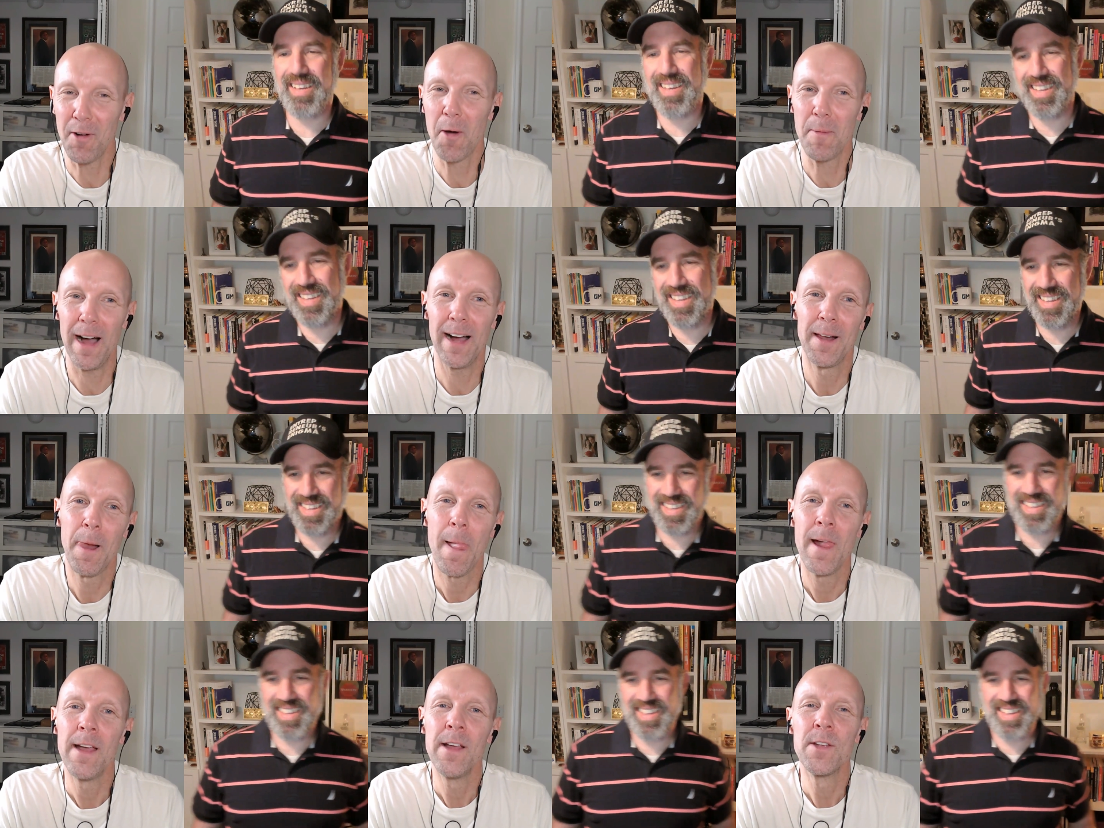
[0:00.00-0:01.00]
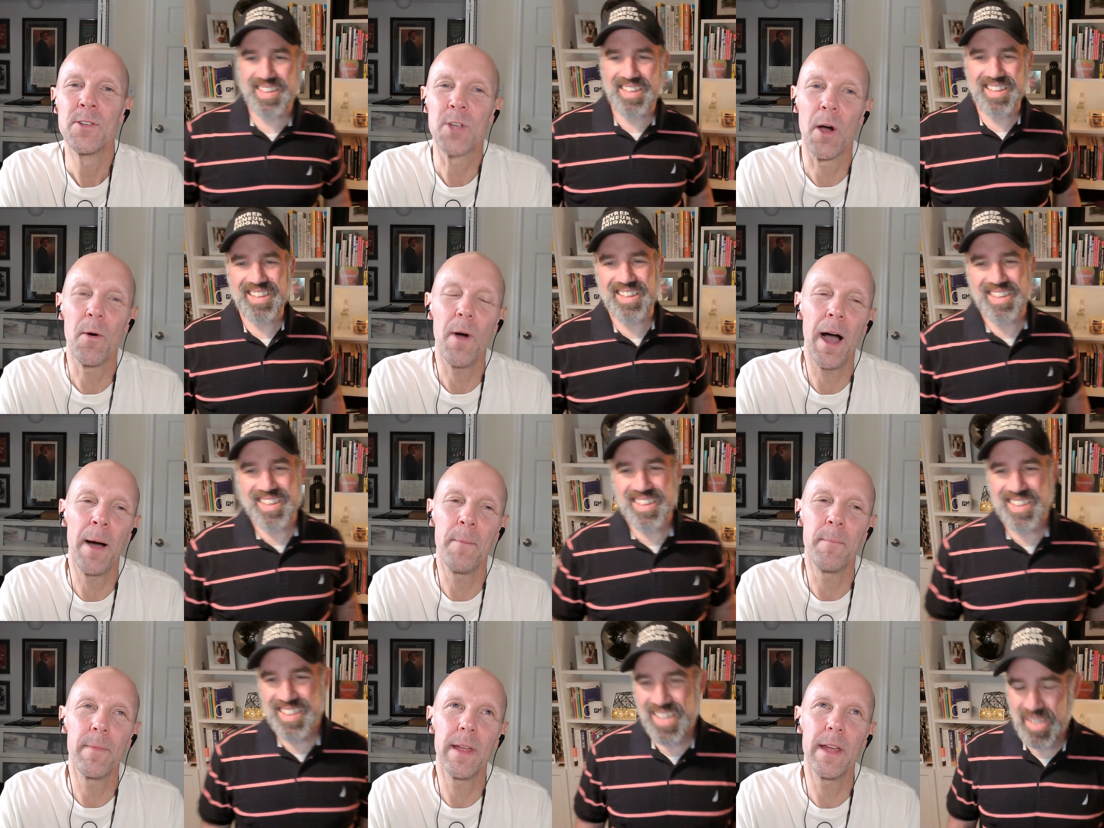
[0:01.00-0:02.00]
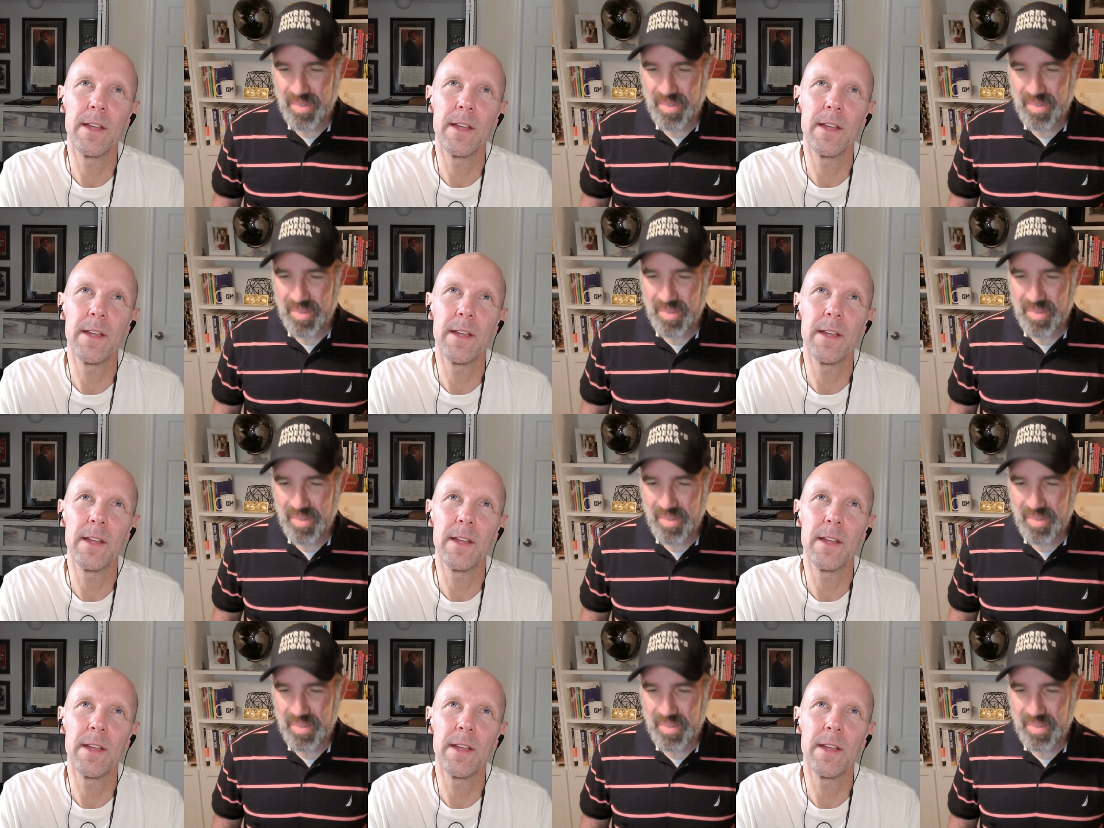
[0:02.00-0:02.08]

Speaker 1: robot. So, um,